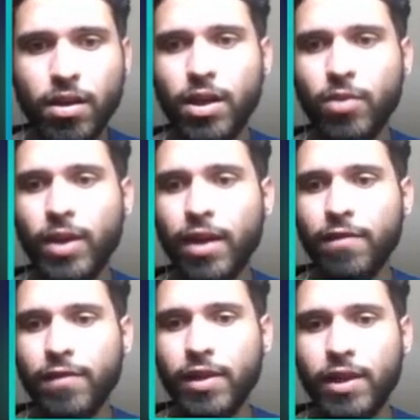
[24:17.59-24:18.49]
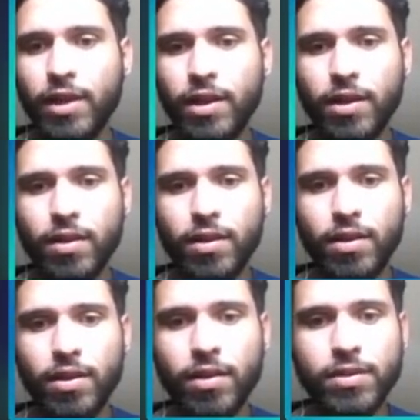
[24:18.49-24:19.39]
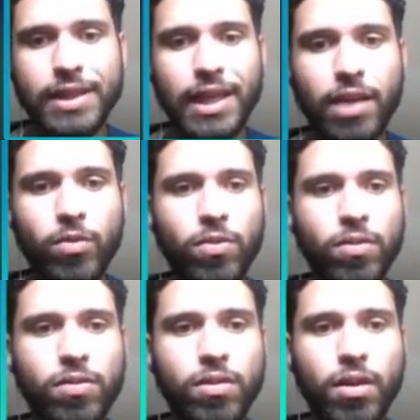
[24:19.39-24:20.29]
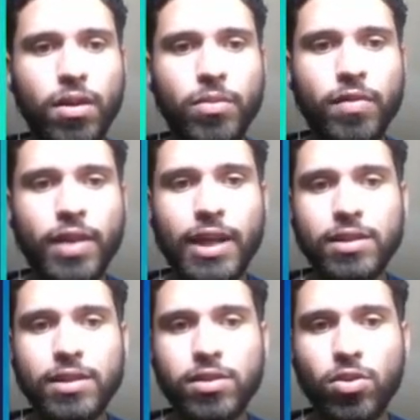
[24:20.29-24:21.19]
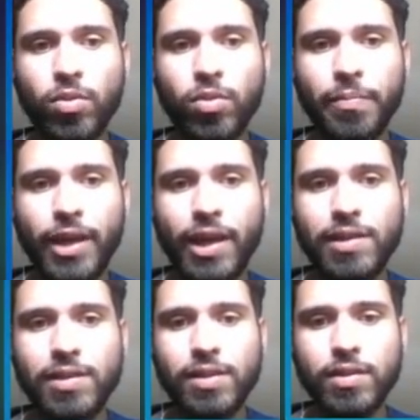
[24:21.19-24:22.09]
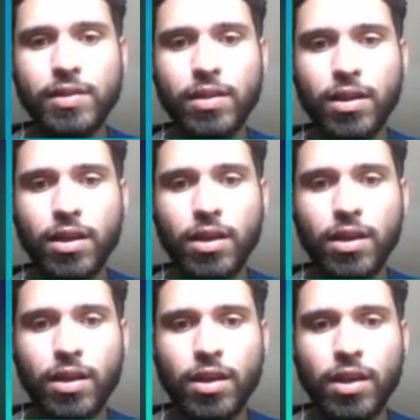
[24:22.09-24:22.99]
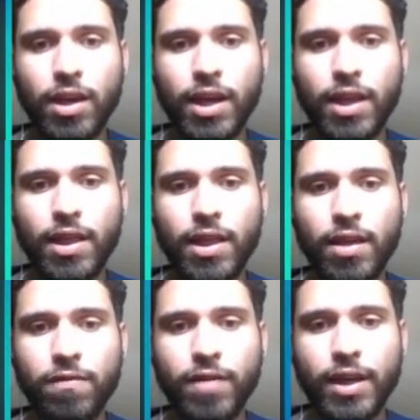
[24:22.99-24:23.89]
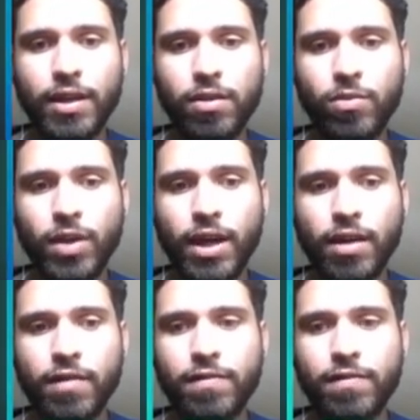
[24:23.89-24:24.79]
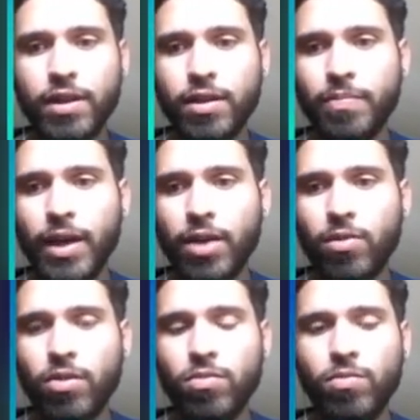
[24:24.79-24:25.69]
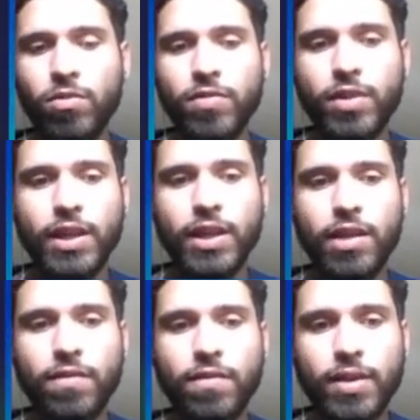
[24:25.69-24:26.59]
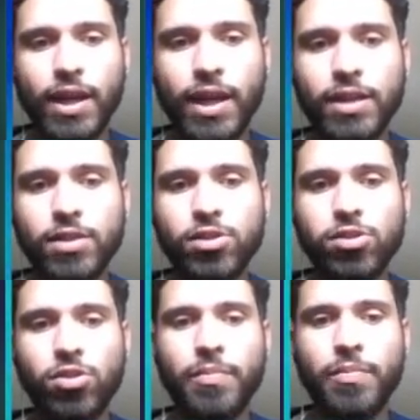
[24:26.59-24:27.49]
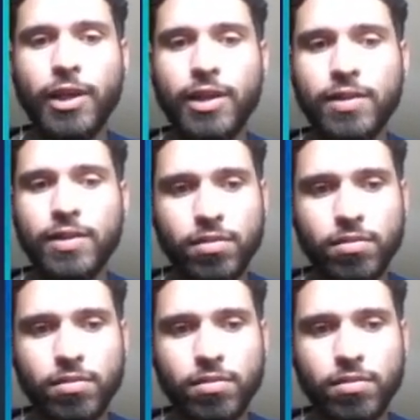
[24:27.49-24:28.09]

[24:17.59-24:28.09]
We have the table moving at a slower pace. And then finally, we have the background moving even at a slower pace.